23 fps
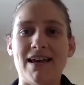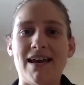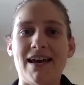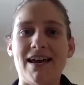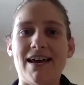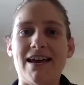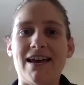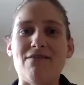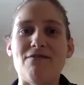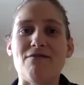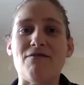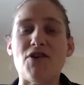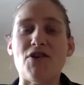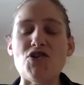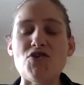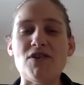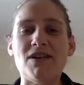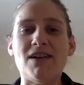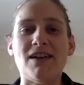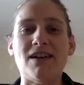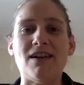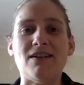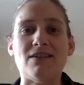
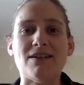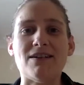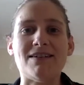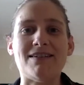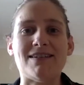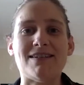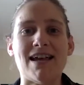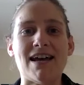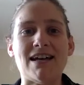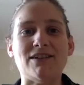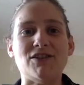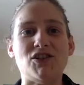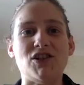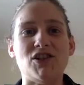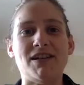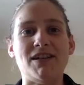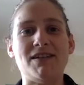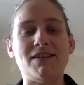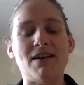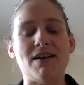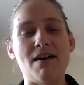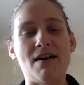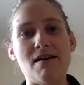invoking nostalgic
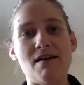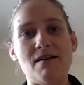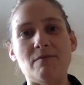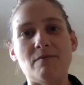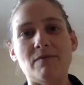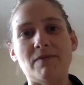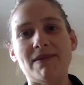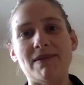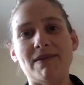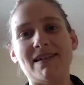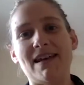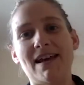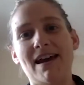terms